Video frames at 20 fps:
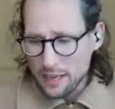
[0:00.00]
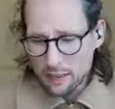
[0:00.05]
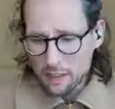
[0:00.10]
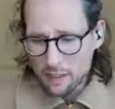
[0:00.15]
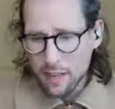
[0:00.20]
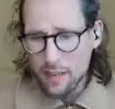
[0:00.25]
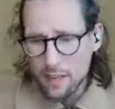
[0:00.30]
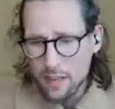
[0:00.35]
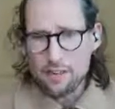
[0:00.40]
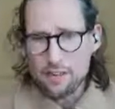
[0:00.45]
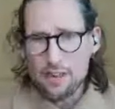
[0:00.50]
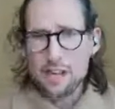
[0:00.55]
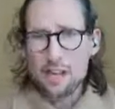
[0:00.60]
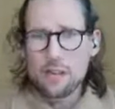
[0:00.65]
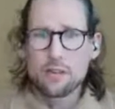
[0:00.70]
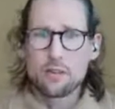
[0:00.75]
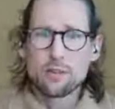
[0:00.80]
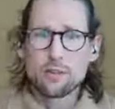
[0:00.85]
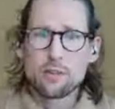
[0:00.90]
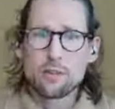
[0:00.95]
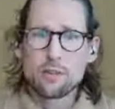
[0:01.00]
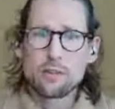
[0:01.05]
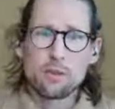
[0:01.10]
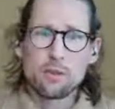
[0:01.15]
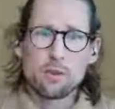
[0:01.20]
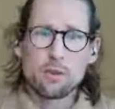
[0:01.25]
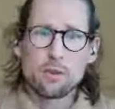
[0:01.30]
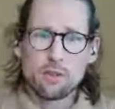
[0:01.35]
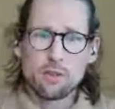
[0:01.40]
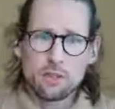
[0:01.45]
what has a lot of
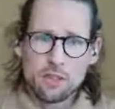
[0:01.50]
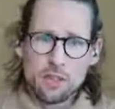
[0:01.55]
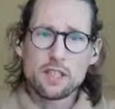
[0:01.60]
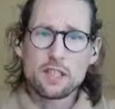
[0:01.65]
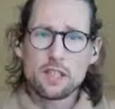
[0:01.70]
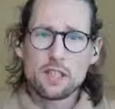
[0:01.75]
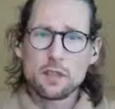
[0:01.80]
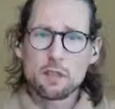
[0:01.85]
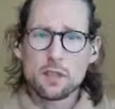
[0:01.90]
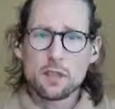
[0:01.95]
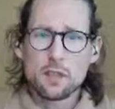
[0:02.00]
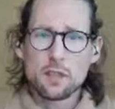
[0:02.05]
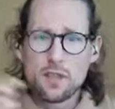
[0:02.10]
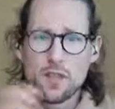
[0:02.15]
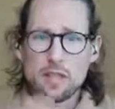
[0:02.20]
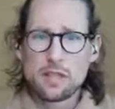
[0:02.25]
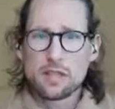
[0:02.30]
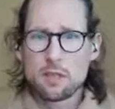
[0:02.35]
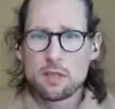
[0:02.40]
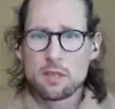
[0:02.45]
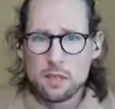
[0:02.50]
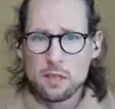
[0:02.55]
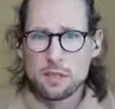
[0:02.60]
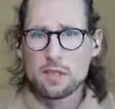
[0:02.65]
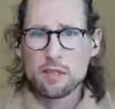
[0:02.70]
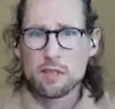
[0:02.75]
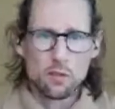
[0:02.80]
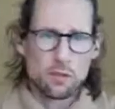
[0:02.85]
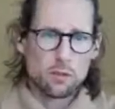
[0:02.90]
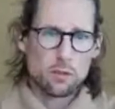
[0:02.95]
value to both customers
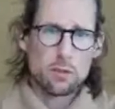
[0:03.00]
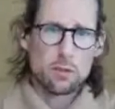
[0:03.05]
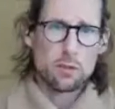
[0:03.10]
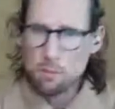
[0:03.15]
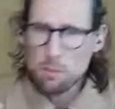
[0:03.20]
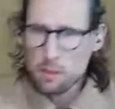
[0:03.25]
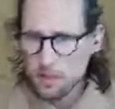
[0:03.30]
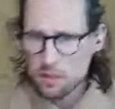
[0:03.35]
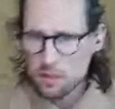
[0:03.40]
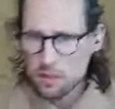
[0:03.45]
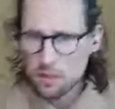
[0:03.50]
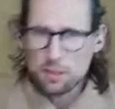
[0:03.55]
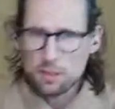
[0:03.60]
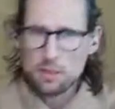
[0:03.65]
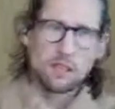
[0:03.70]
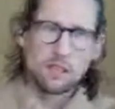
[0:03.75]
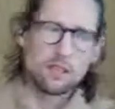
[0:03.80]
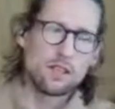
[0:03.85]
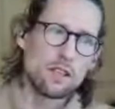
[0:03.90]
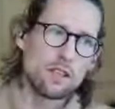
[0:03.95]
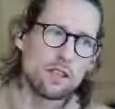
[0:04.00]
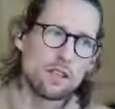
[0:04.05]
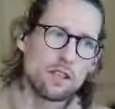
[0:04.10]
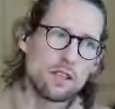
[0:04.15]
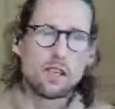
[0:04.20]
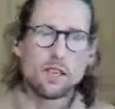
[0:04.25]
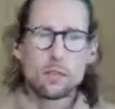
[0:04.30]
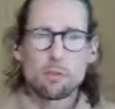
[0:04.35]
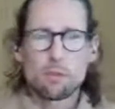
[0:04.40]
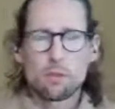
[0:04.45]
and the business, or patients
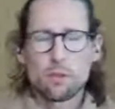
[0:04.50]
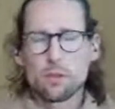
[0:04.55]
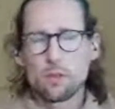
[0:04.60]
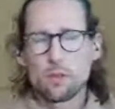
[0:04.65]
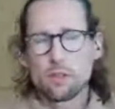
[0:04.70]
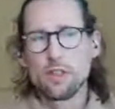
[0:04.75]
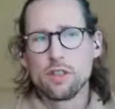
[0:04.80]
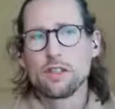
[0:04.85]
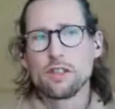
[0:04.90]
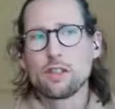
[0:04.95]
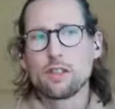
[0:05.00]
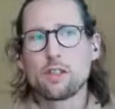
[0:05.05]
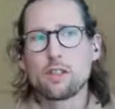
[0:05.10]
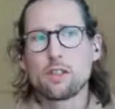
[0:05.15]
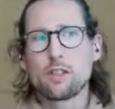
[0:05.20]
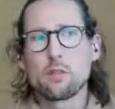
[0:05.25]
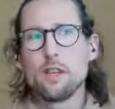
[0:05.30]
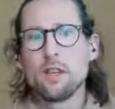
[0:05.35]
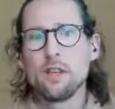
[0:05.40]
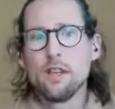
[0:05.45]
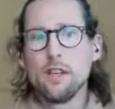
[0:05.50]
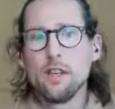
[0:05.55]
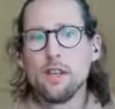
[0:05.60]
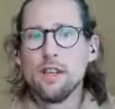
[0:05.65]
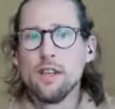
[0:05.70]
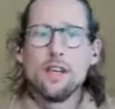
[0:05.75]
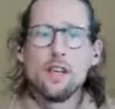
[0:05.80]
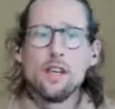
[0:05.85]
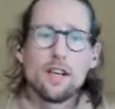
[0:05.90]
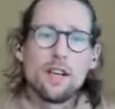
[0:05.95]
and the hospital. It like can
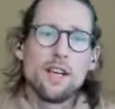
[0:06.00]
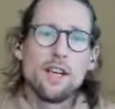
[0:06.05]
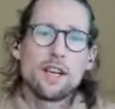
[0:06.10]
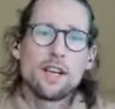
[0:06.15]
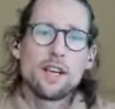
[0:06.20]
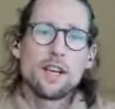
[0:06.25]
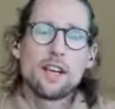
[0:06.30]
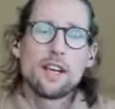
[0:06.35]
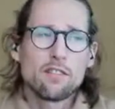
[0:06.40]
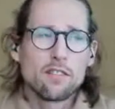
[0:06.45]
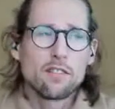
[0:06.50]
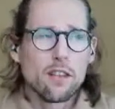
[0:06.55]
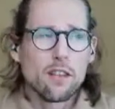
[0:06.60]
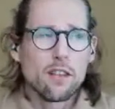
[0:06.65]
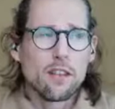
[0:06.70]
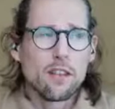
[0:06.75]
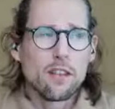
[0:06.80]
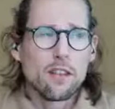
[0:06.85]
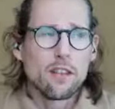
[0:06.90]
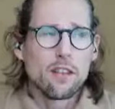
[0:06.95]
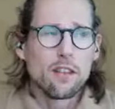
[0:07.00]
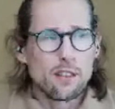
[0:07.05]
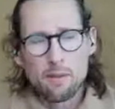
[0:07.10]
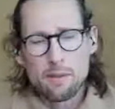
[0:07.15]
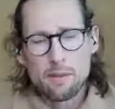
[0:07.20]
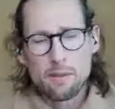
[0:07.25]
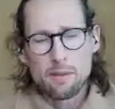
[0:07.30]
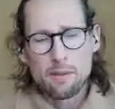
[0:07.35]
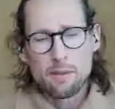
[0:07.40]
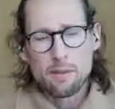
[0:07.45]
be any kind of a
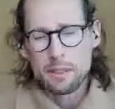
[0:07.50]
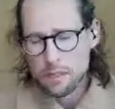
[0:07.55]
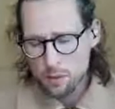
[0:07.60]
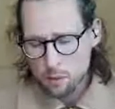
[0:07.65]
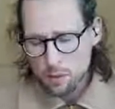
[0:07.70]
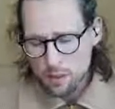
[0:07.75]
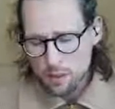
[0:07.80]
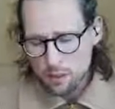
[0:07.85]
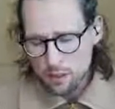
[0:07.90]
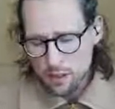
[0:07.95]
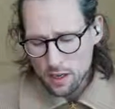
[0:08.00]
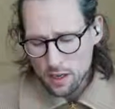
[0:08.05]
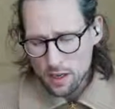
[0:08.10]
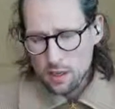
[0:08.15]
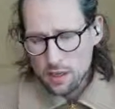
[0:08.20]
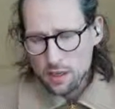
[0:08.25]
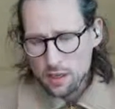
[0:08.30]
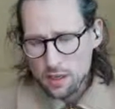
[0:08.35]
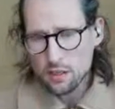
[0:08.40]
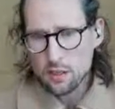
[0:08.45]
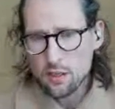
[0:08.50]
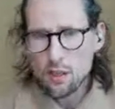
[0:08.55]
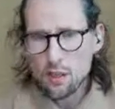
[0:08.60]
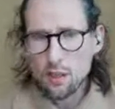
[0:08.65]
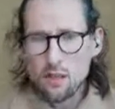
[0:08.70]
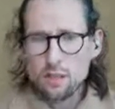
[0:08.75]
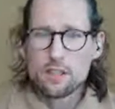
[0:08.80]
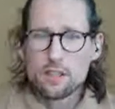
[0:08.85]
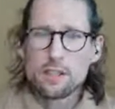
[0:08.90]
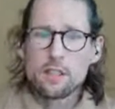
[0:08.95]
dynamic that you want.
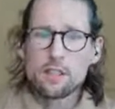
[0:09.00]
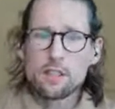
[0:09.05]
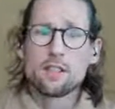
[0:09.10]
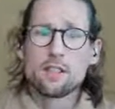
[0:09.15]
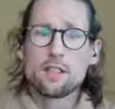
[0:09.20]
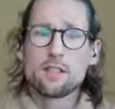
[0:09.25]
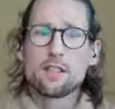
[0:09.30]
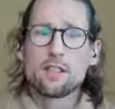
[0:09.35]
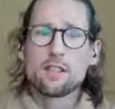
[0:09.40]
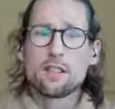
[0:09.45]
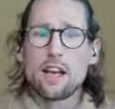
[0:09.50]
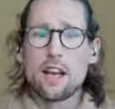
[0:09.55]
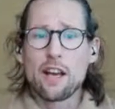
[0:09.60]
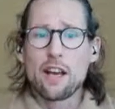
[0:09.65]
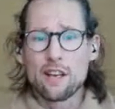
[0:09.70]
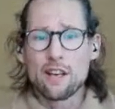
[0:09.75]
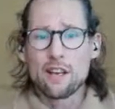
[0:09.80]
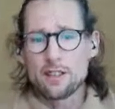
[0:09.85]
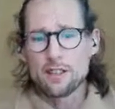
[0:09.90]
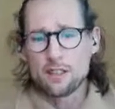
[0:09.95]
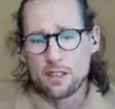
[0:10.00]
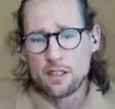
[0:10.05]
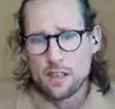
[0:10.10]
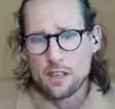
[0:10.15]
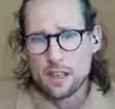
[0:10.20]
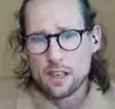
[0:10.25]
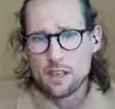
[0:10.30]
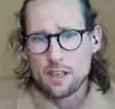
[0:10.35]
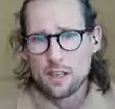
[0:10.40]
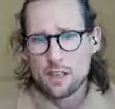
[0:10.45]
So all of a sudden there's this
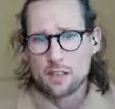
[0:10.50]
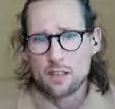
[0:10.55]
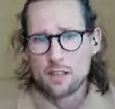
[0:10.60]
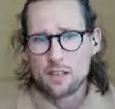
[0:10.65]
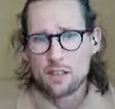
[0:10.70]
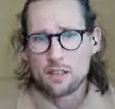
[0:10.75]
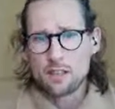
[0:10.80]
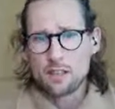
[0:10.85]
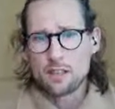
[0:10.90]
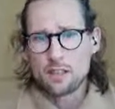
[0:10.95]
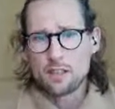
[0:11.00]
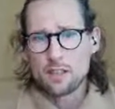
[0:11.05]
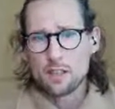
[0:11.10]
energy again in the